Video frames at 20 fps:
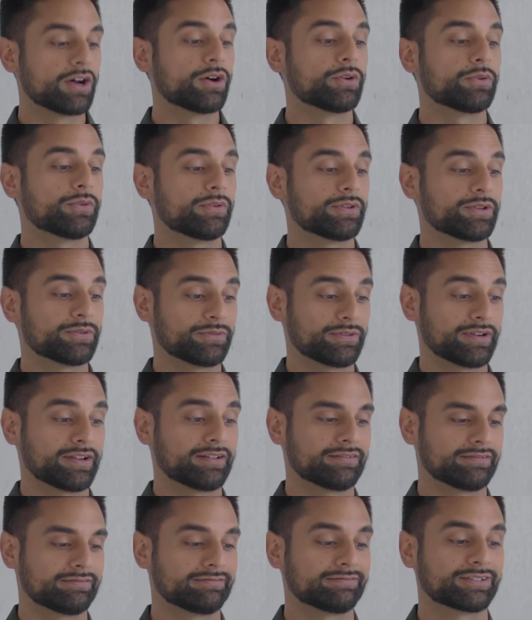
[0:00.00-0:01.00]
Oh, we were
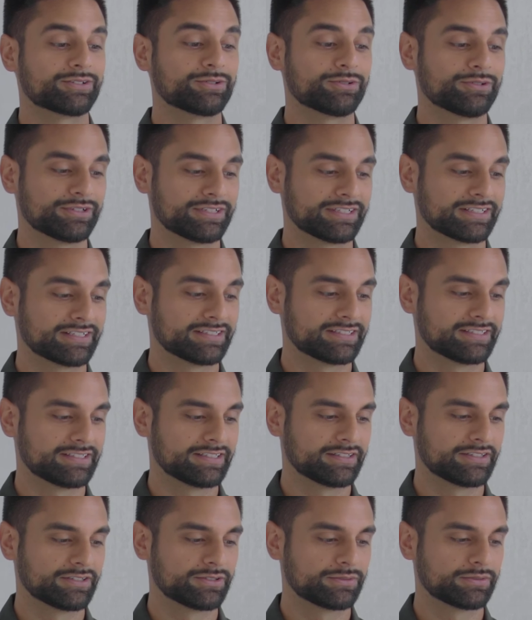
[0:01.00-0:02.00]
recording. I see
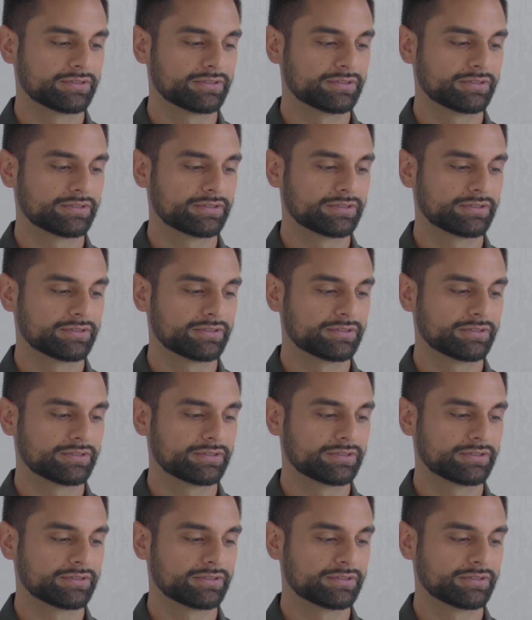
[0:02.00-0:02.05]
how this